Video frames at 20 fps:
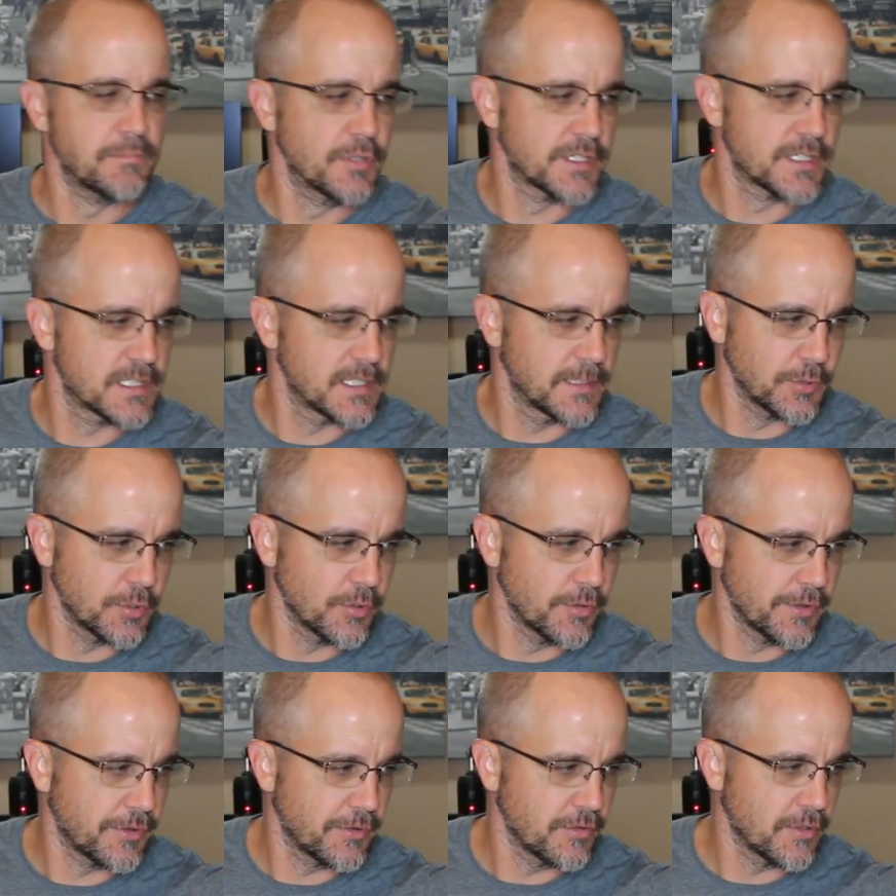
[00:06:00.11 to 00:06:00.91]
books as I'm
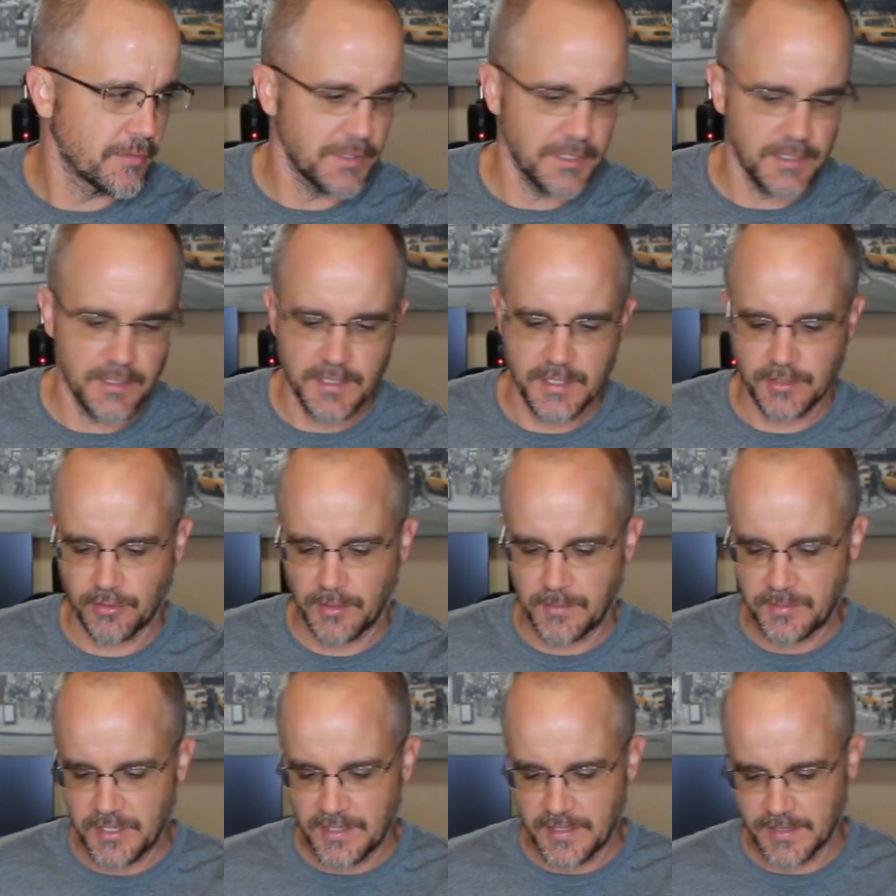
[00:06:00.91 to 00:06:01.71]
going through them in the
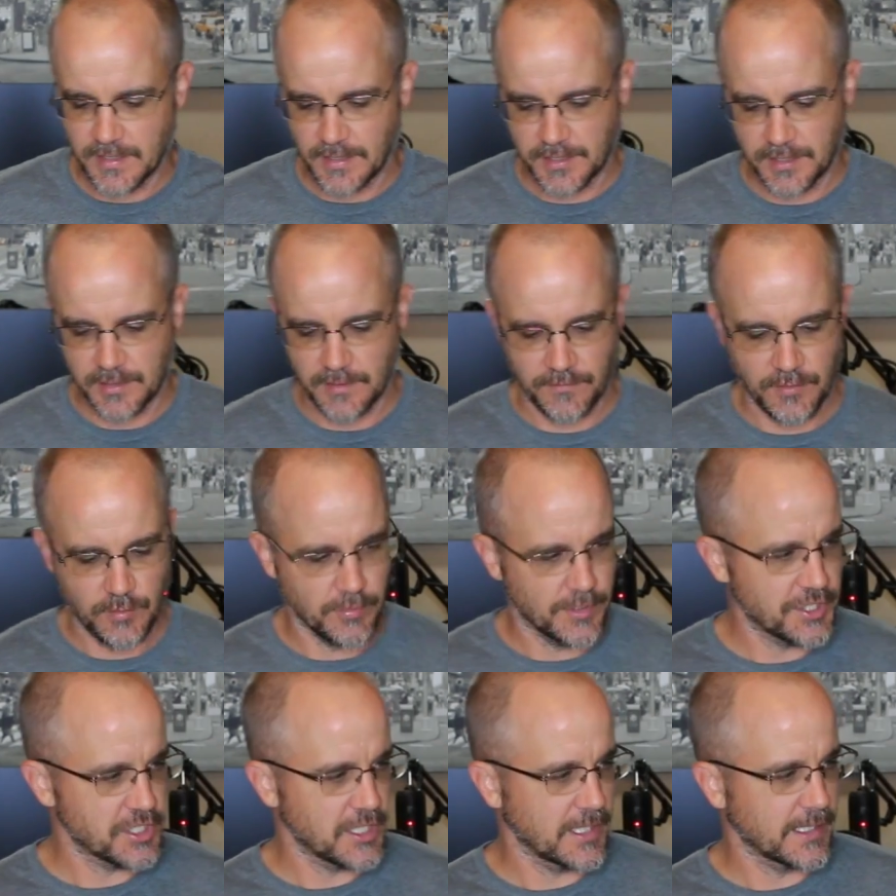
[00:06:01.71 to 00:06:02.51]
description section if you
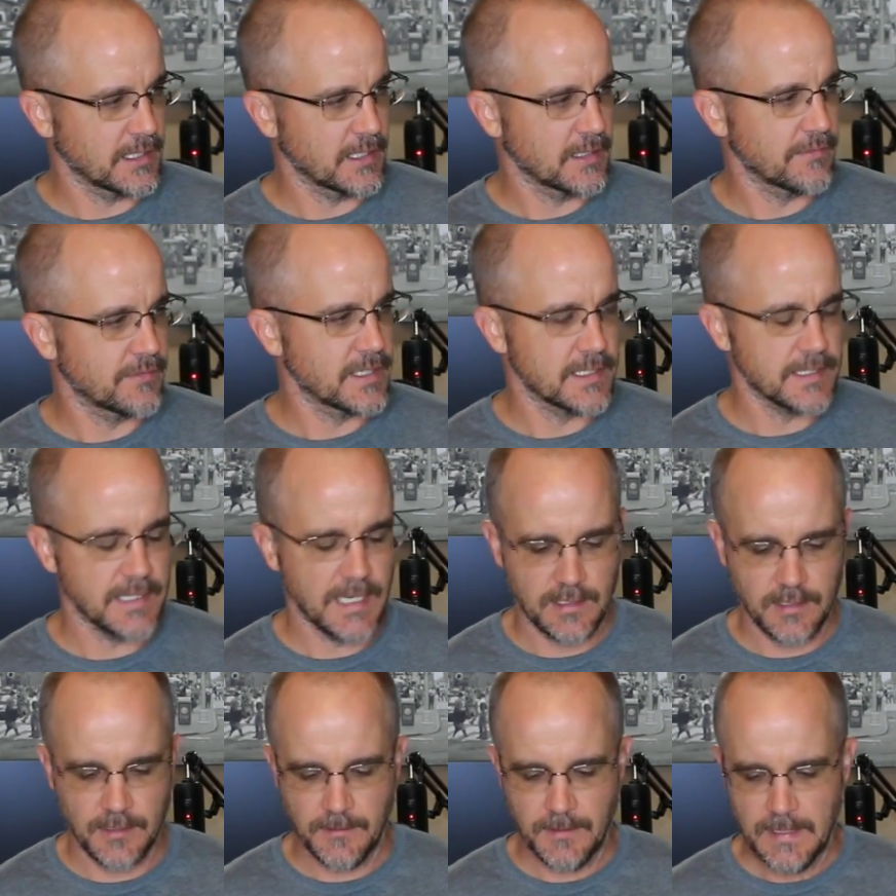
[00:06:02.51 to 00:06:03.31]
want to check any of these
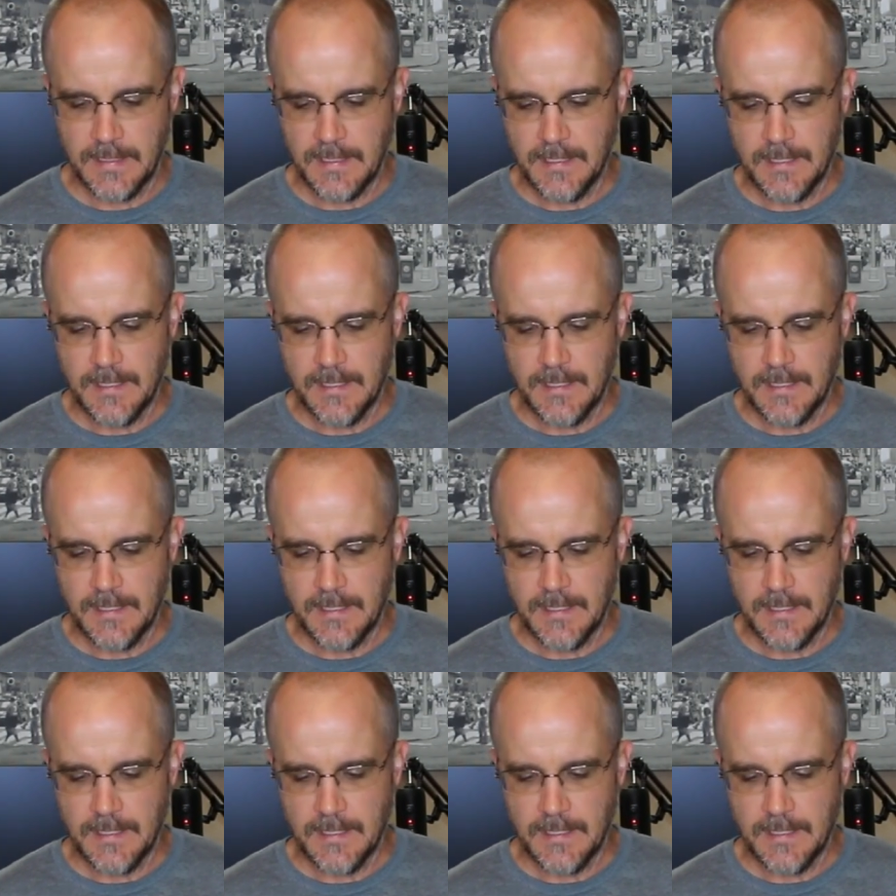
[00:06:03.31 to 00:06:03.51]
out.